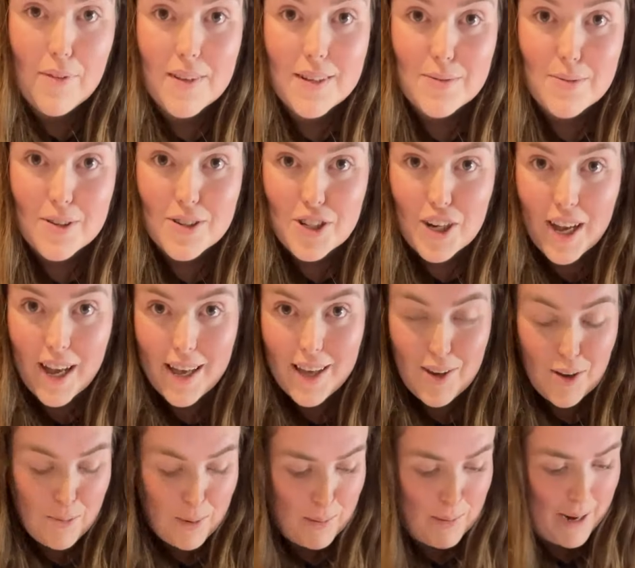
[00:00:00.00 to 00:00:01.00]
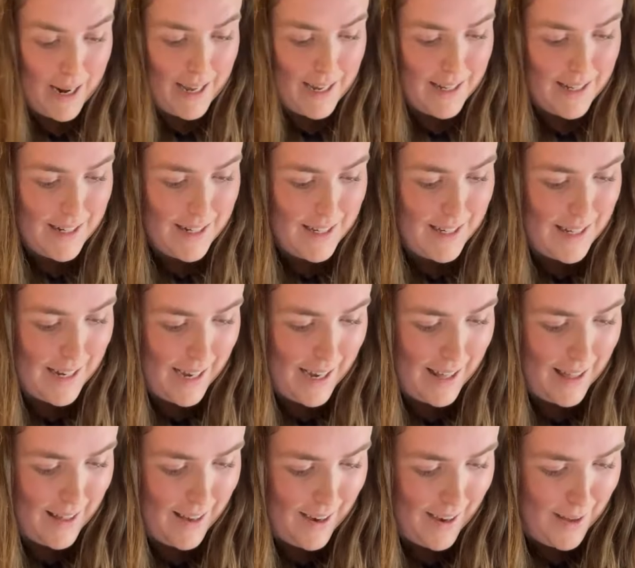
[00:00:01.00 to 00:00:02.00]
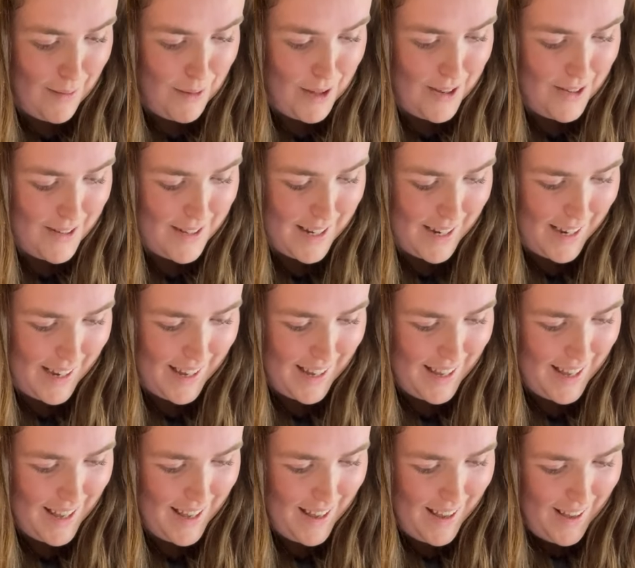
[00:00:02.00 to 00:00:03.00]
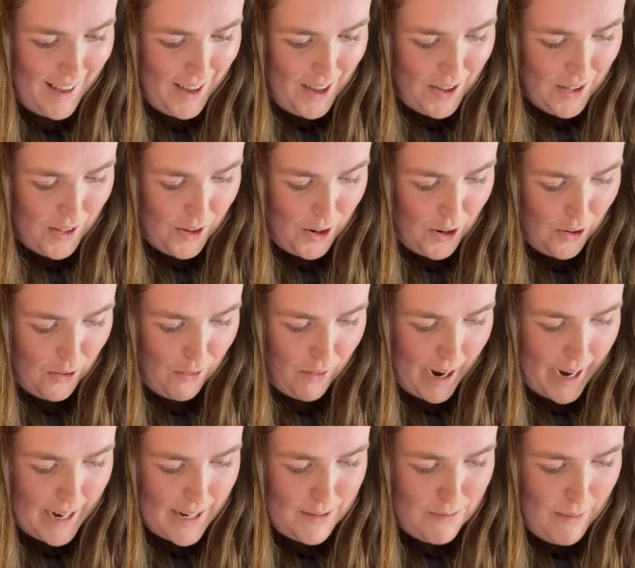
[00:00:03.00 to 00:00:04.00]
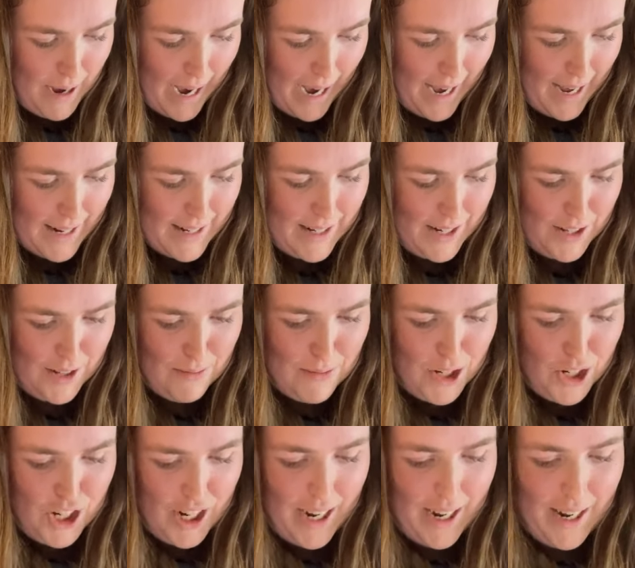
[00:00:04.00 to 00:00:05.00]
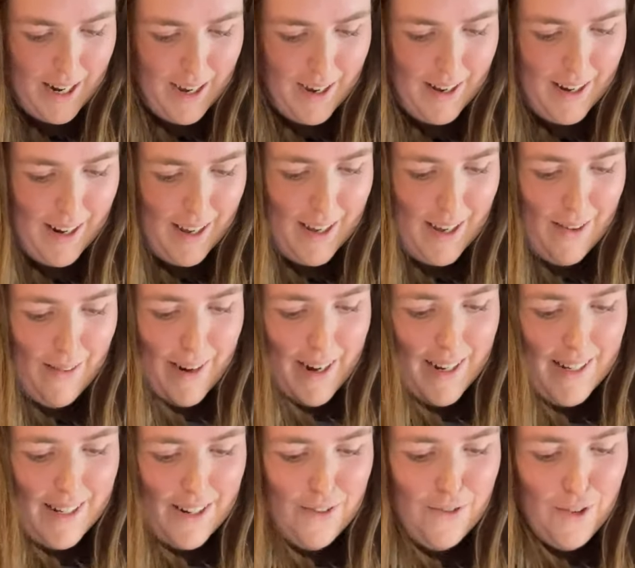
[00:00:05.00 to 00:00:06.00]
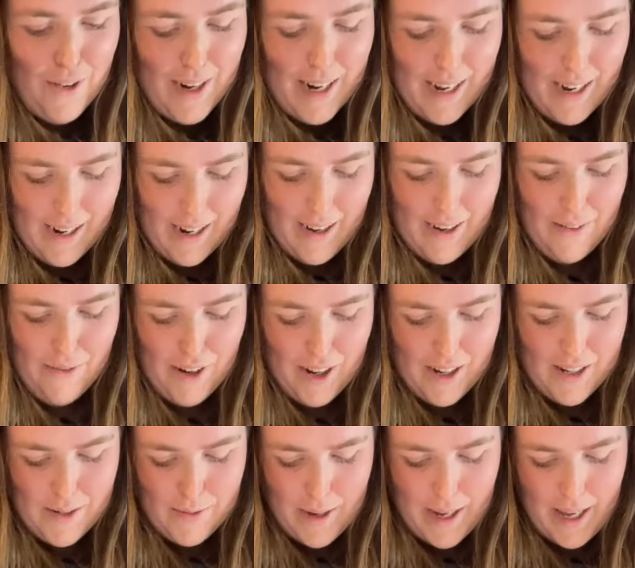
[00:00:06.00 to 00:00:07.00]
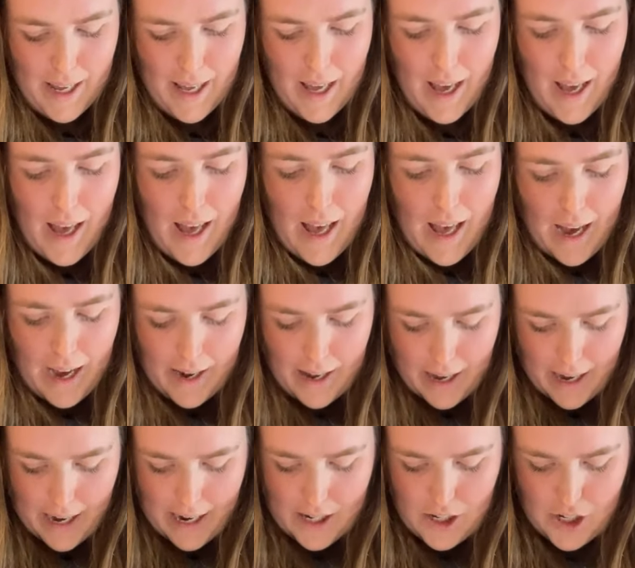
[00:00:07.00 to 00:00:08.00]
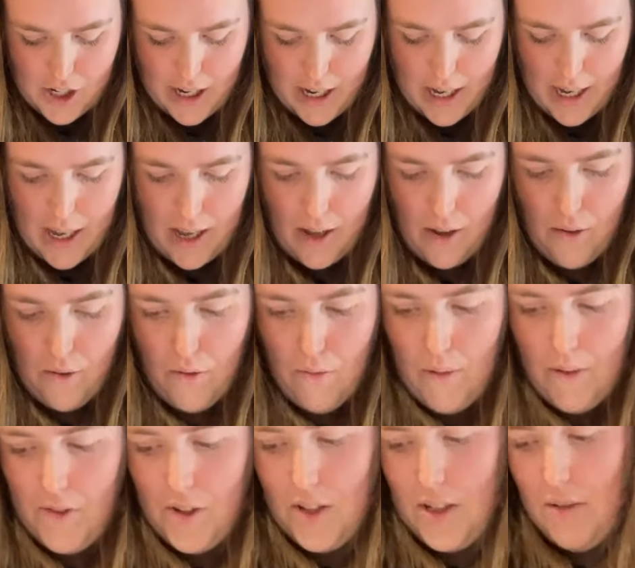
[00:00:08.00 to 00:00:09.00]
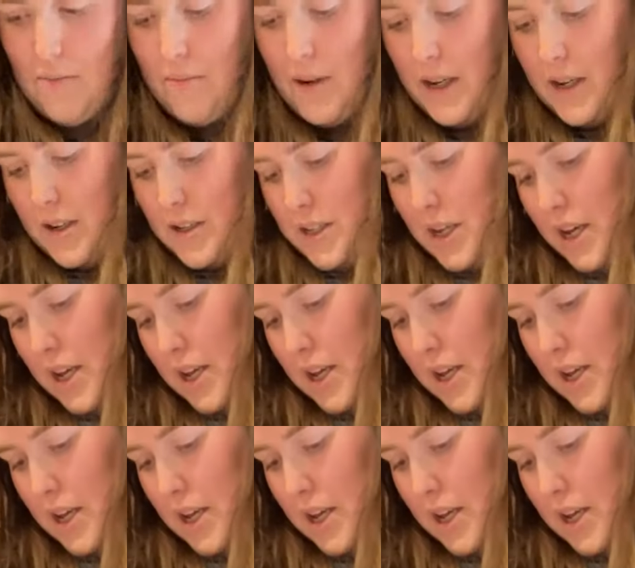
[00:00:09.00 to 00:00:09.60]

that's watching, you'll be pleased to see that I am using the correct mat to the machine, unlike when I did a foiling live last week and I actually, oh, I've just unplugged,